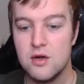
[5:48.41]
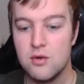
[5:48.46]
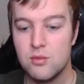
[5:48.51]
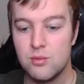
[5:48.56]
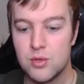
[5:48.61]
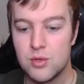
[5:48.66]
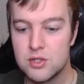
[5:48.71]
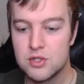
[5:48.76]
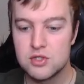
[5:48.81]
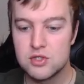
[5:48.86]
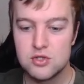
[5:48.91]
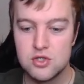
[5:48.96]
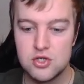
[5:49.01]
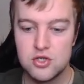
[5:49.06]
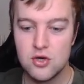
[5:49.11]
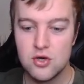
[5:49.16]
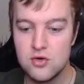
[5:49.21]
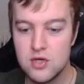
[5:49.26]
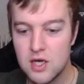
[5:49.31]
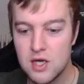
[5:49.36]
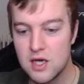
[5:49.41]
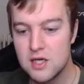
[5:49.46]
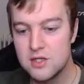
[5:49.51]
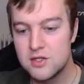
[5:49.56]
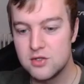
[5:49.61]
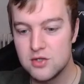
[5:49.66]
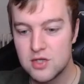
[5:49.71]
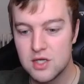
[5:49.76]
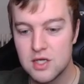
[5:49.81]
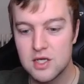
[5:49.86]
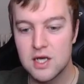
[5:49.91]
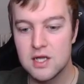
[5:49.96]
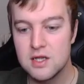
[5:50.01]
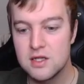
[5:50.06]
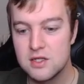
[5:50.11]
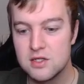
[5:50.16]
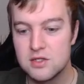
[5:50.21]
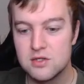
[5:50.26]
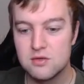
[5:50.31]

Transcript: but just to show you guys, you can get this